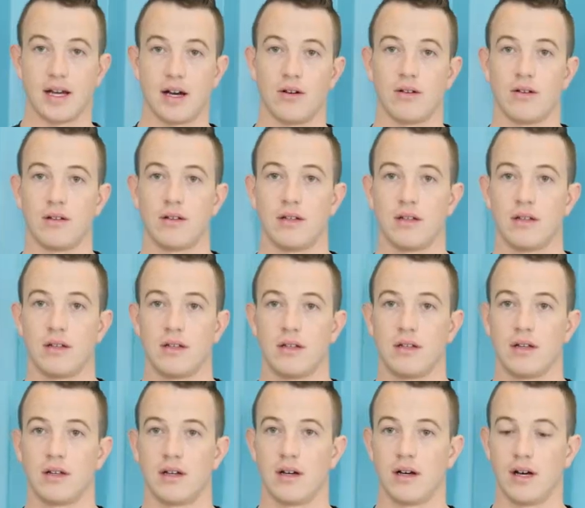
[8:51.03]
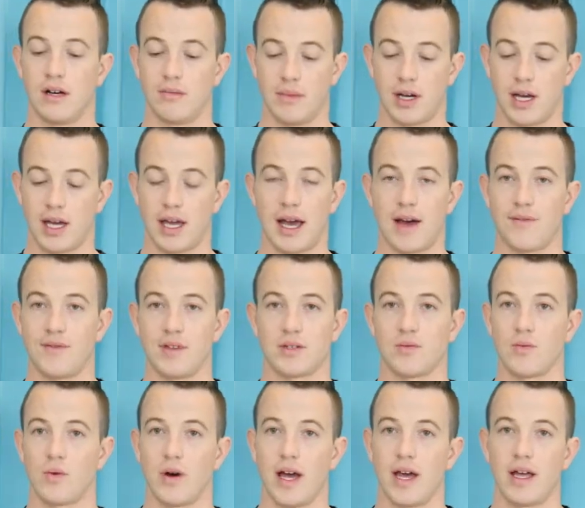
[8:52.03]
towel. I have
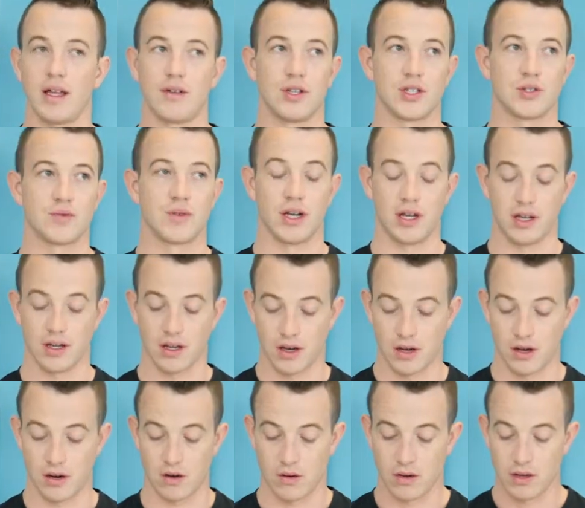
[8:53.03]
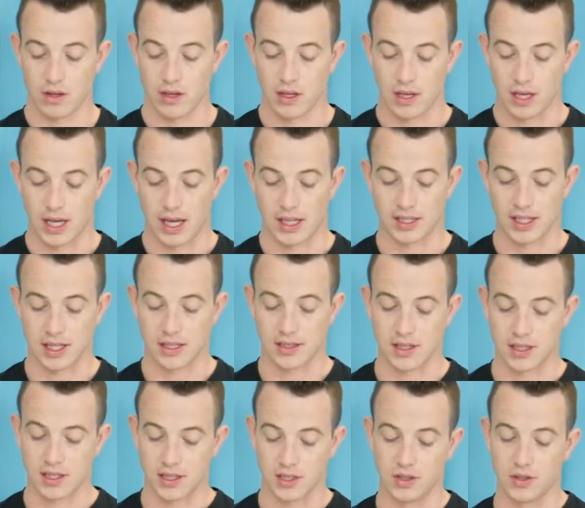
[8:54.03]
this wet, this ready to go, and since
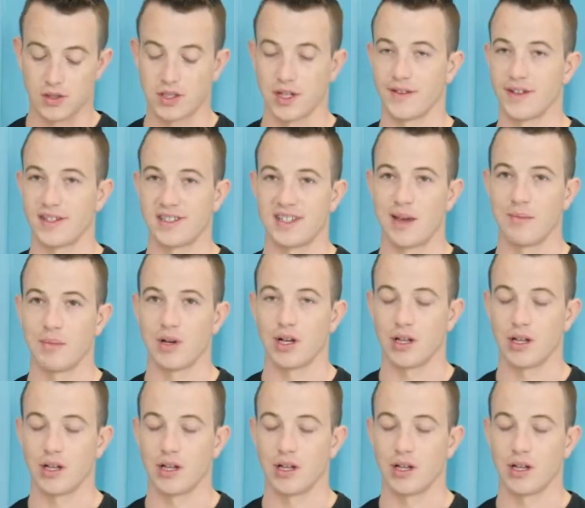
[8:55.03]
this is used on the same